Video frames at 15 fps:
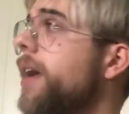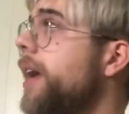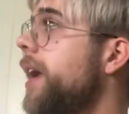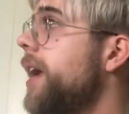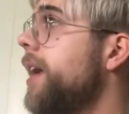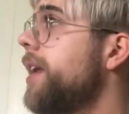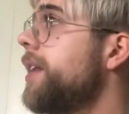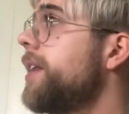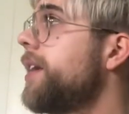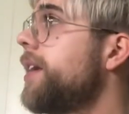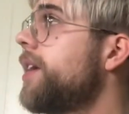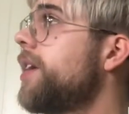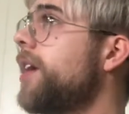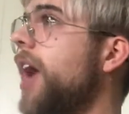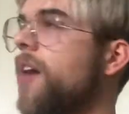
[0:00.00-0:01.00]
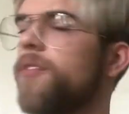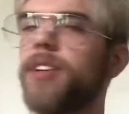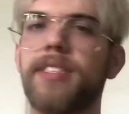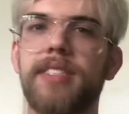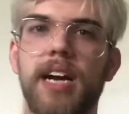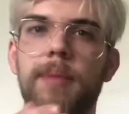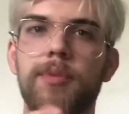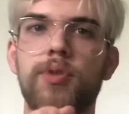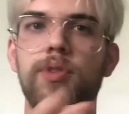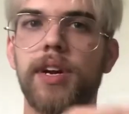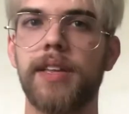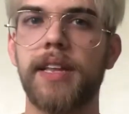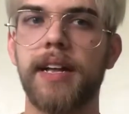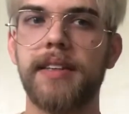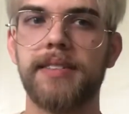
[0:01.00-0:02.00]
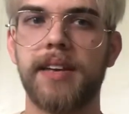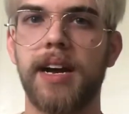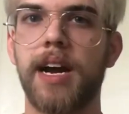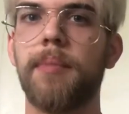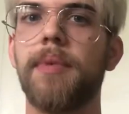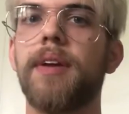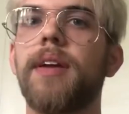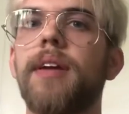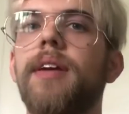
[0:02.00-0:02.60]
and every time you look at that time,